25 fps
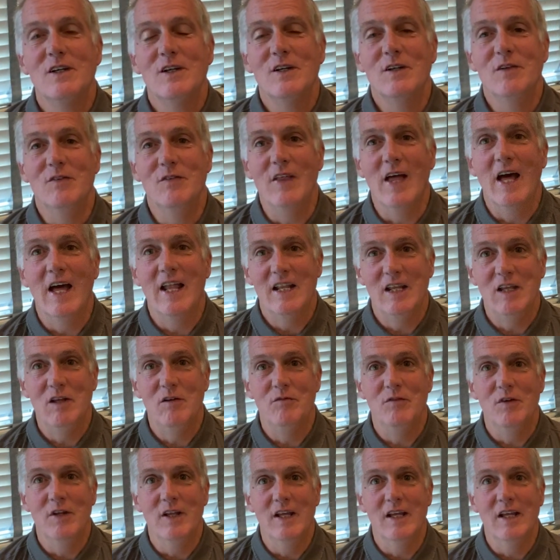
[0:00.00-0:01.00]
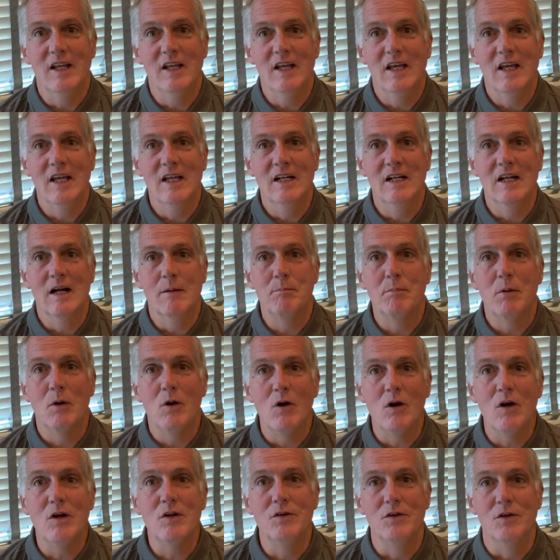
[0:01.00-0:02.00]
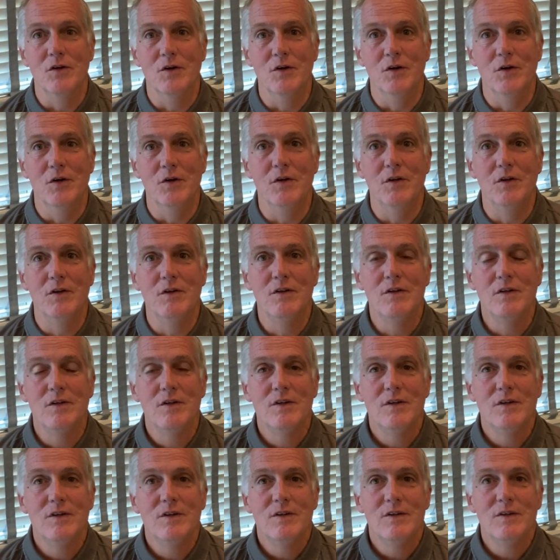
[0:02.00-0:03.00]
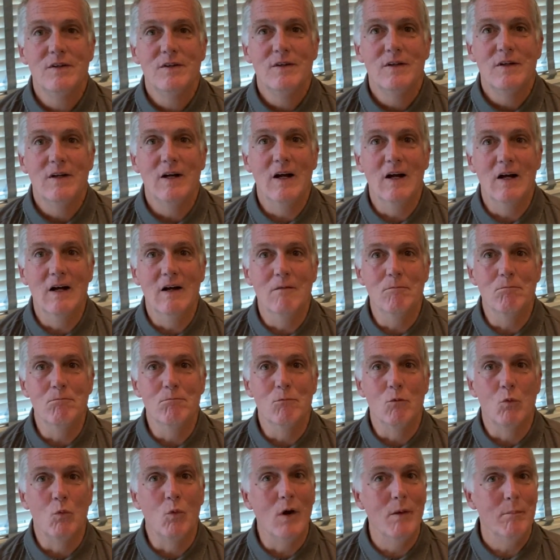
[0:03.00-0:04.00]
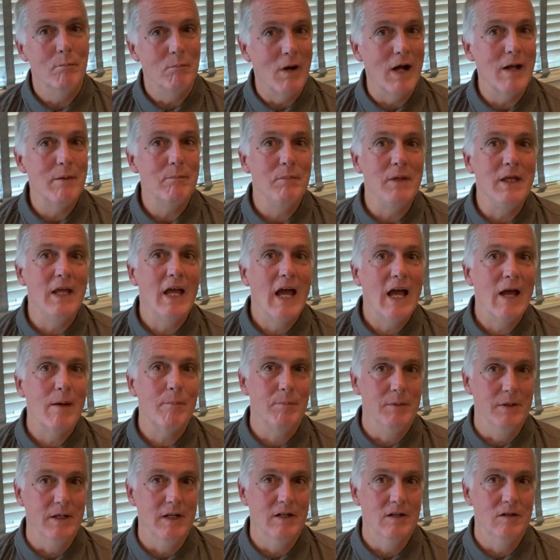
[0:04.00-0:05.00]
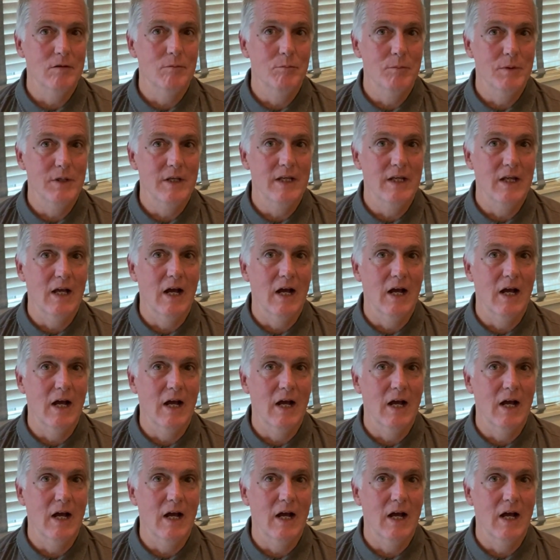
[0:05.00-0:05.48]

that evening, and I pondered um, what might be happening to me.